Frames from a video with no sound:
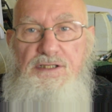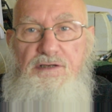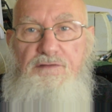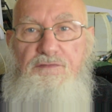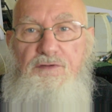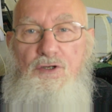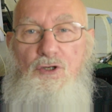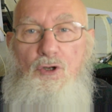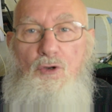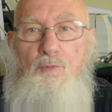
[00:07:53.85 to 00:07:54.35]
And
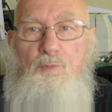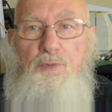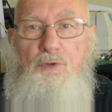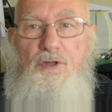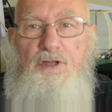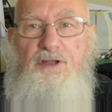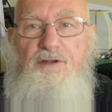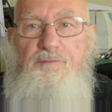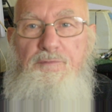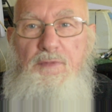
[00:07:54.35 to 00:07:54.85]
if you don't
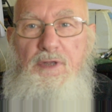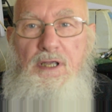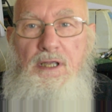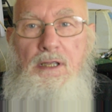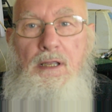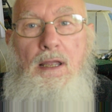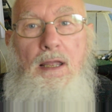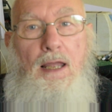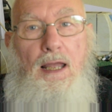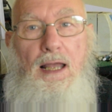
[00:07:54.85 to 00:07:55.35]
believe
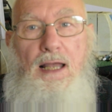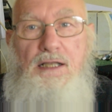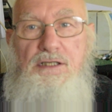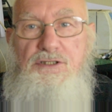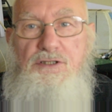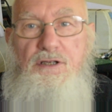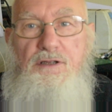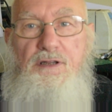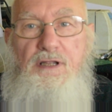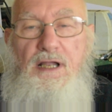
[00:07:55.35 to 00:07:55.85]
me,
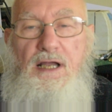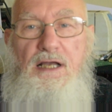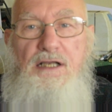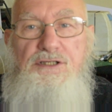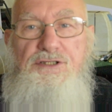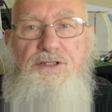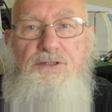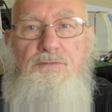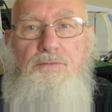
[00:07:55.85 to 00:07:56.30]
ask the guys